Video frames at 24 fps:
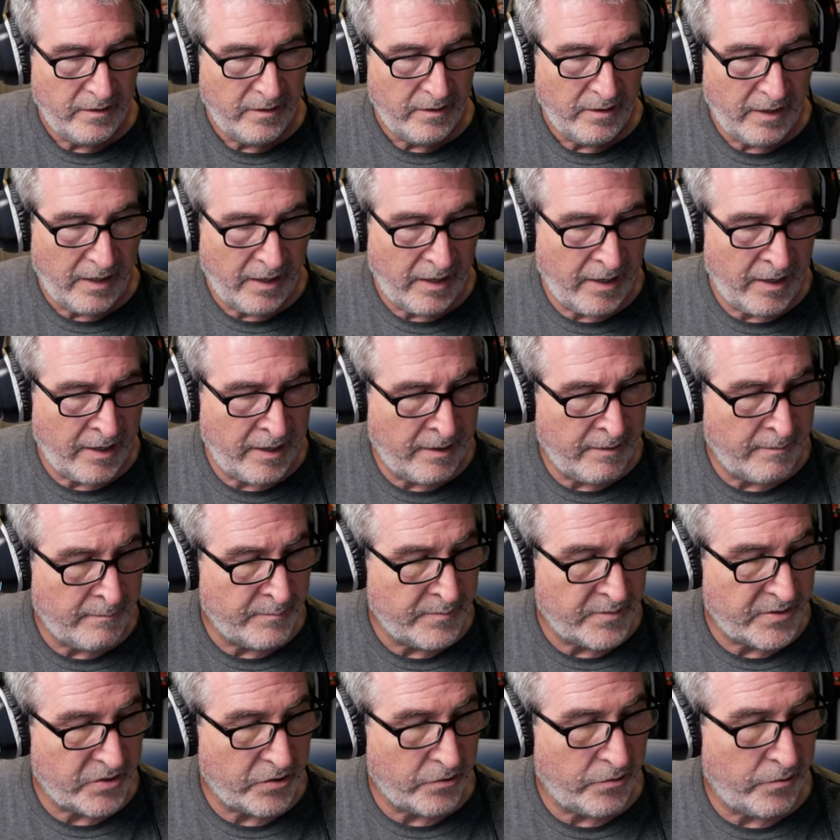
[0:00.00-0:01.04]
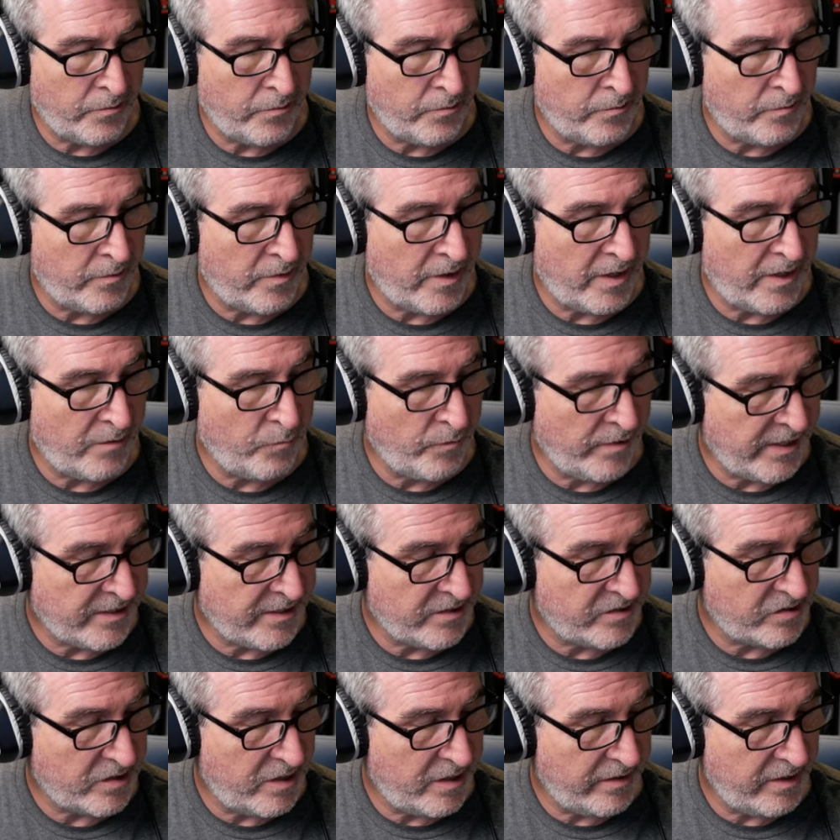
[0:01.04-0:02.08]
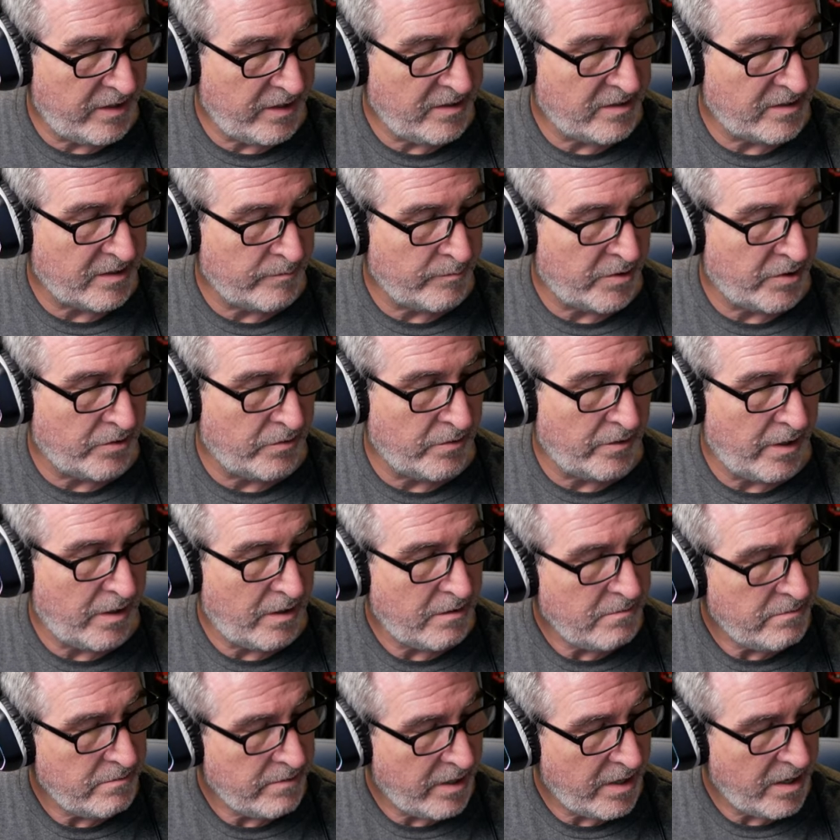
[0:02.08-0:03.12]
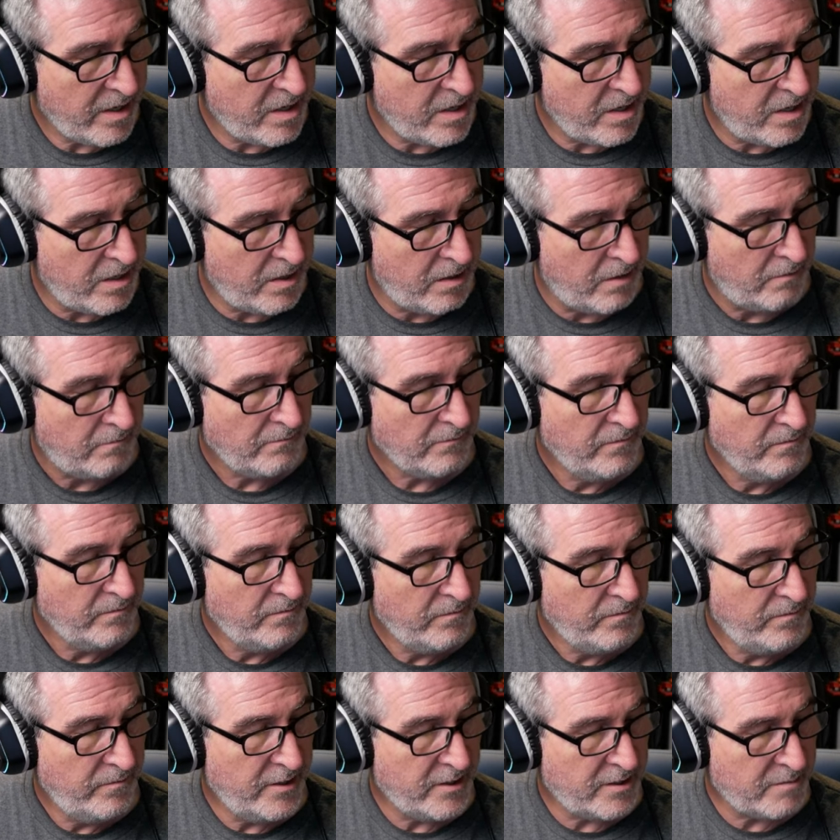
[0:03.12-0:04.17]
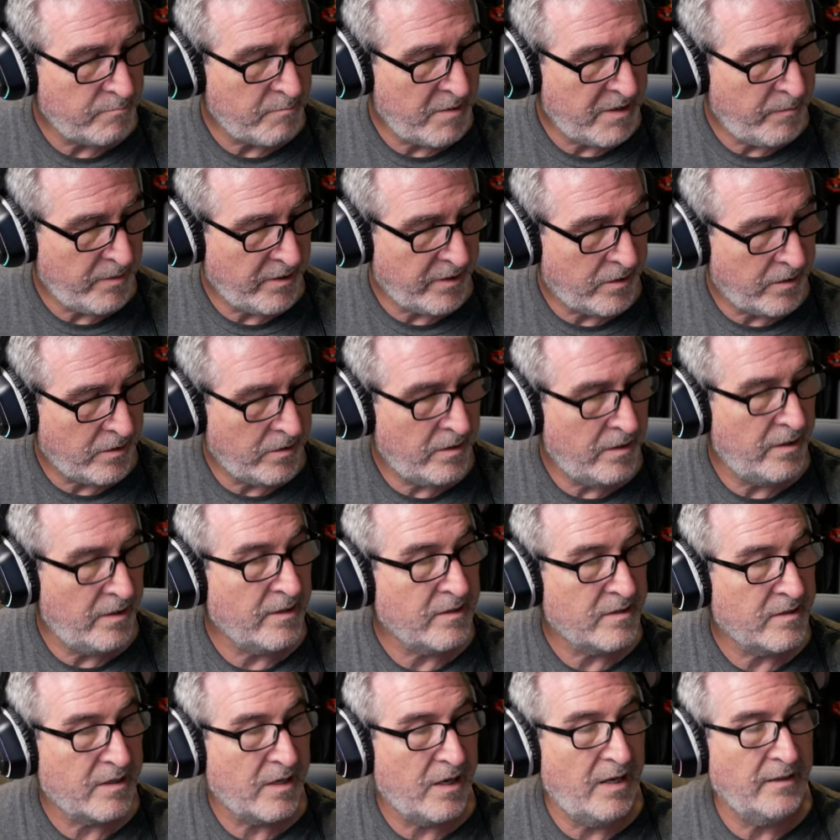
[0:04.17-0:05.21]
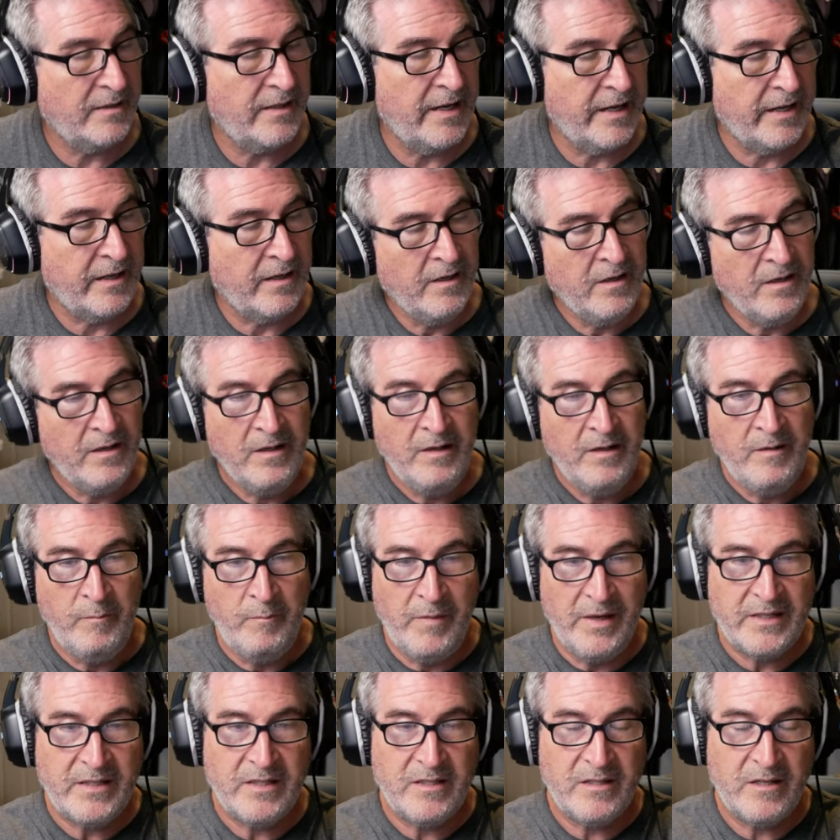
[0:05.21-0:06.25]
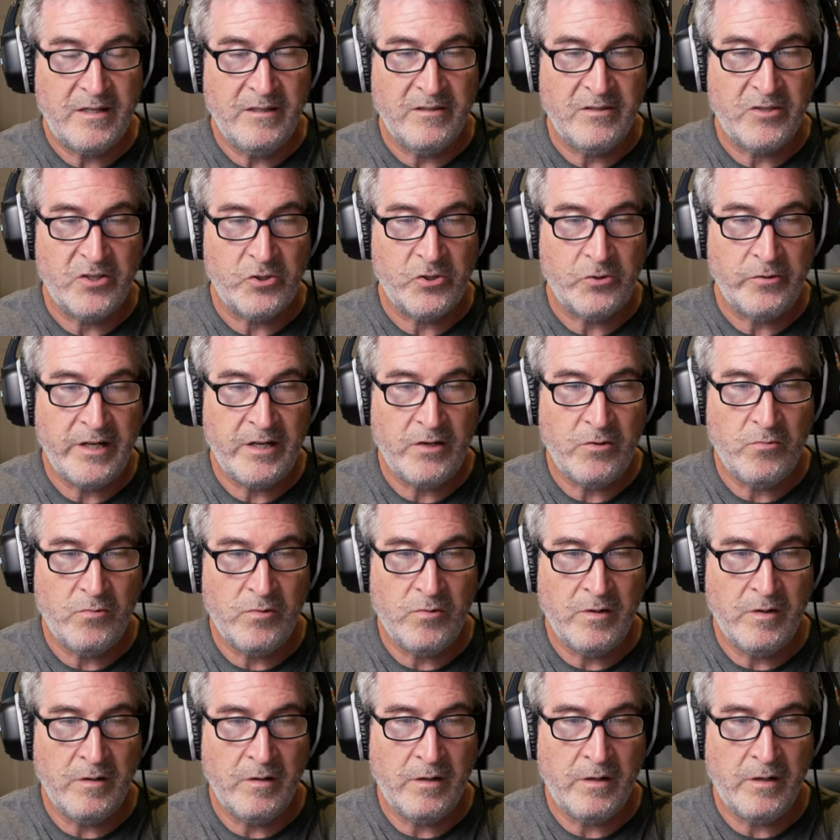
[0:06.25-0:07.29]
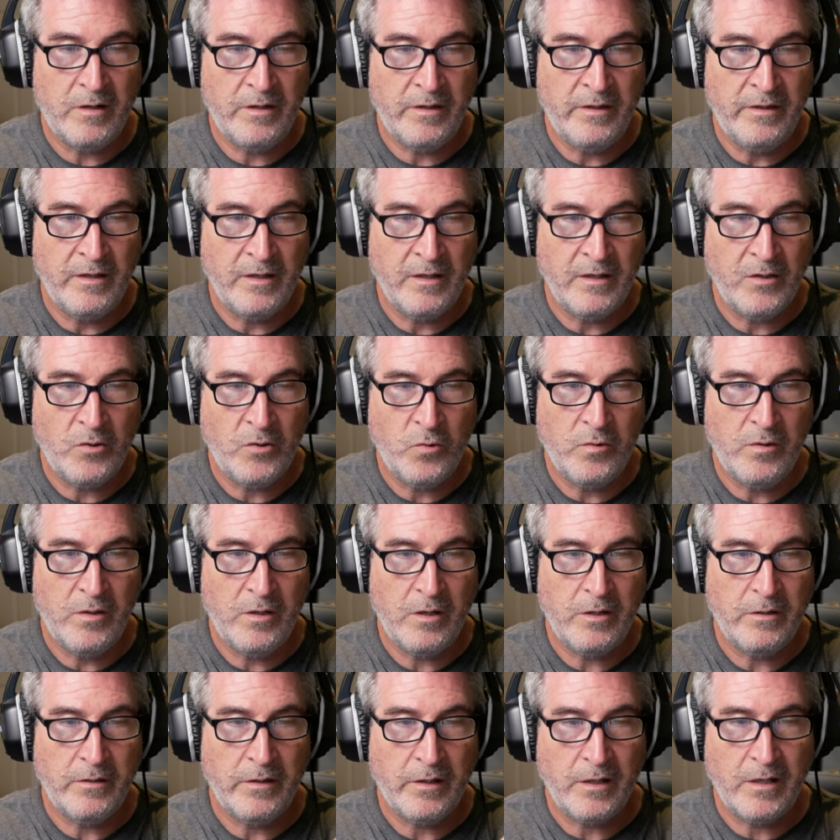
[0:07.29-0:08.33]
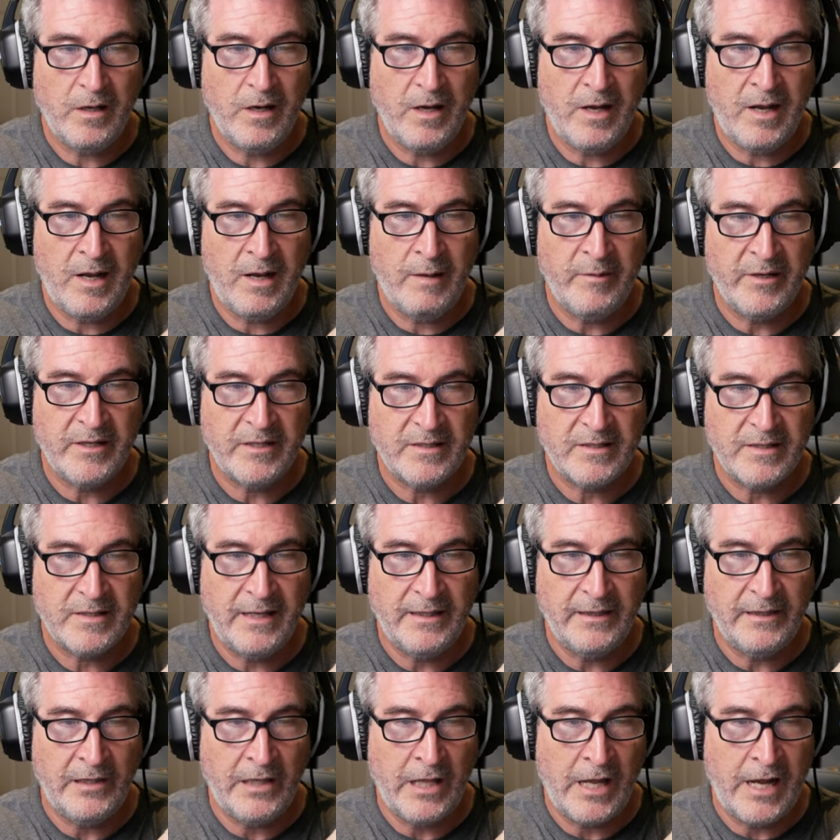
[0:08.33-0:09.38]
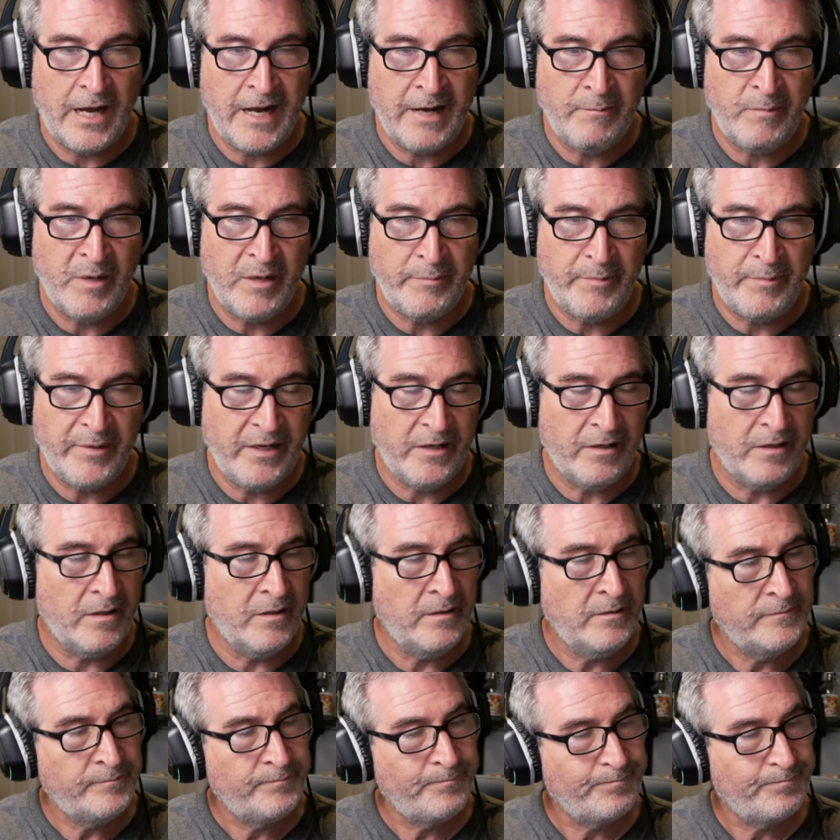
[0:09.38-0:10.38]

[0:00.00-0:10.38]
So when I saw these, I'm going, oh yeah, this might be good. It's got like Mexican street corn on the cob, and it's got lime up here.